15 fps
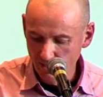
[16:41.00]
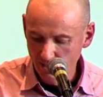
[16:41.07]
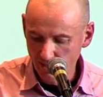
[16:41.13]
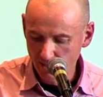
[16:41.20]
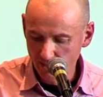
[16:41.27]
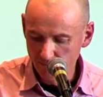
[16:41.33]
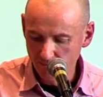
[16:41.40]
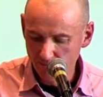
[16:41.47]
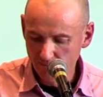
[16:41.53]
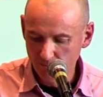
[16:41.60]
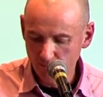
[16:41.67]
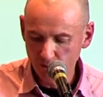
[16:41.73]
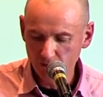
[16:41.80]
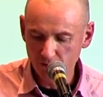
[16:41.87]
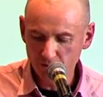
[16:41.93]

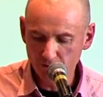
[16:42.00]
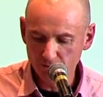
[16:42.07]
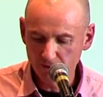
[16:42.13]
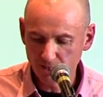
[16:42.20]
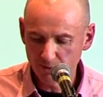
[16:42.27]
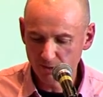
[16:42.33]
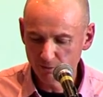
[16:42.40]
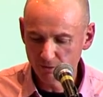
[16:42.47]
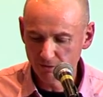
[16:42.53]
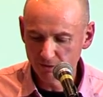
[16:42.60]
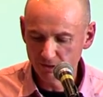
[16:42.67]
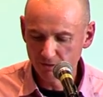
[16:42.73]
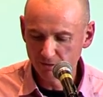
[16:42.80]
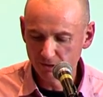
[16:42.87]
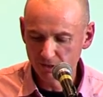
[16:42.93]
What Ostrom's come up with
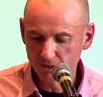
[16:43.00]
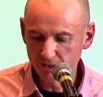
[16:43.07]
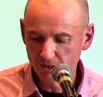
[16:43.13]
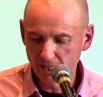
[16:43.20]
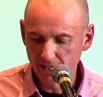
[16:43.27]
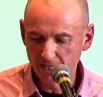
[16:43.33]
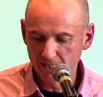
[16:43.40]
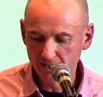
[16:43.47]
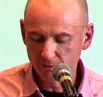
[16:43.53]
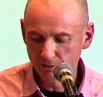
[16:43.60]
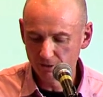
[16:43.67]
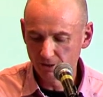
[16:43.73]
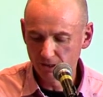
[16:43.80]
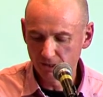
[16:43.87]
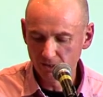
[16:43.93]
is, and
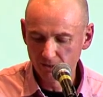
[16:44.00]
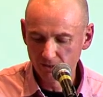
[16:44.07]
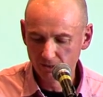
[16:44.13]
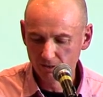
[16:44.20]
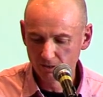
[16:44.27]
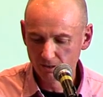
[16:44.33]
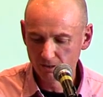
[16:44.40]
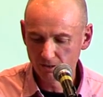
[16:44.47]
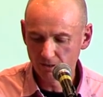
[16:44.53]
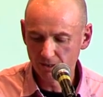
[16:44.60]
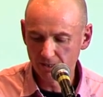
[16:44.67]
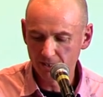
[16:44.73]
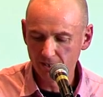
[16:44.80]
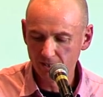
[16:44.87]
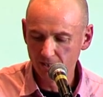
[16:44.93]
with a
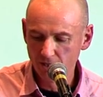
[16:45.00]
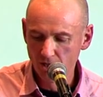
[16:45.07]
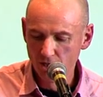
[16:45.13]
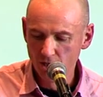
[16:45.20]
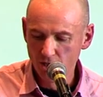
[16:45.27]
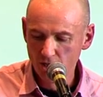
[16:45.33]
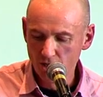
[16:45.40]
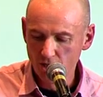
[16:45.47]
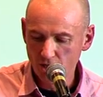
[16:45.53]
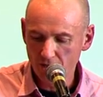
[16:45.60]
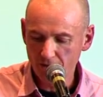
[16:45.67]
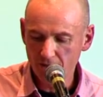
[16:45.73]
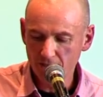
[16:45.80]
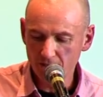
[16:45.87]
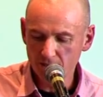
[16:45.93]
colleague,
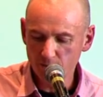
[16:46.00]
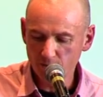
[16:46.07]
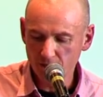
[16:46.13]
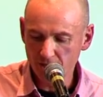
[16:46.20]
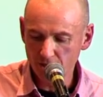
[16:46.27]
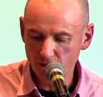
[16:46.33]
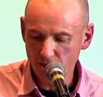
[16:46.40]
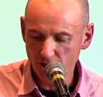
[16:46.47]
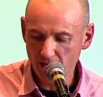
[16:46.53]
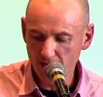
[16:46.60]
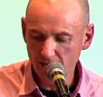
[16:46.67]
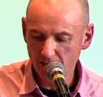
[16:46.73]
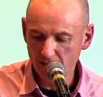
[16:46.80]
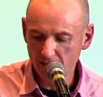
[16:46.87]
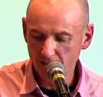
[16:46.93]
I think it's pronounced
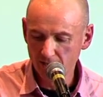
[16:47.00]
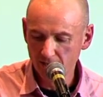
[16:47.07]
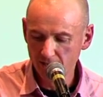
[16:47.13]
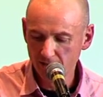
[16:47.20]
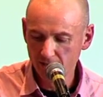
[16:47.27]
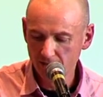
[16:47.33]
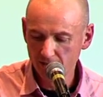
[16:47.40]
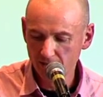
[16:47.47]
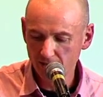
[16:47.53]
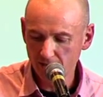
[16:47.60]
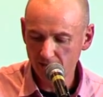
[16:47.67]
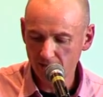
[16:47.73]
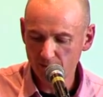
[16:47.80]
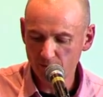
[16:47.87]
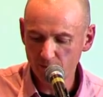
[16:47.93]
Schlager,
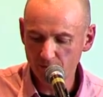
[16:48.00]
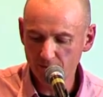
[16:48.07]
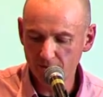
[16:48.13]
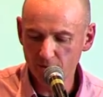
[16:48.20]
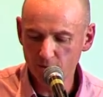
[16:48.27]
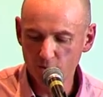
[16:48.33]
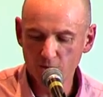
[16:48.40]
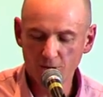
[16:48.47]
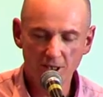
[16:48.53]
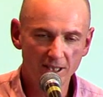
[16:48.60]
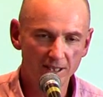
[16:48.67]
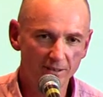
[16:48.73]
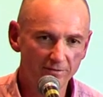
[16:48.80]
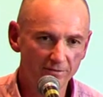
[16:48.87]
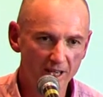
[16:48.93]
came up with an
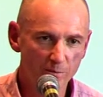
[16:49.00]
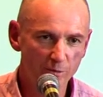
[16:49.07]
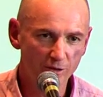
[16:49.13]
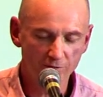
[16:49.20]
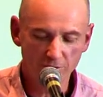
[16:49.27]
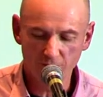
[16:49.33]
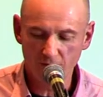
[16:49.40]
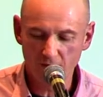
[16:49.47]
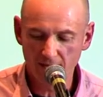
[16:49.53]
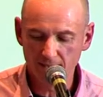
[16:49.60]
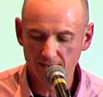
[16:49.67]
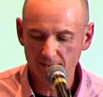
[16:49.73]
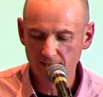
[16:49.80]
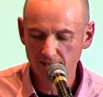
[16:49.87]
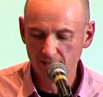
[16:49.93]
organising framework for
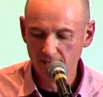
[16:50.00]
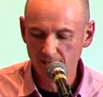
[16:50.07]
rights.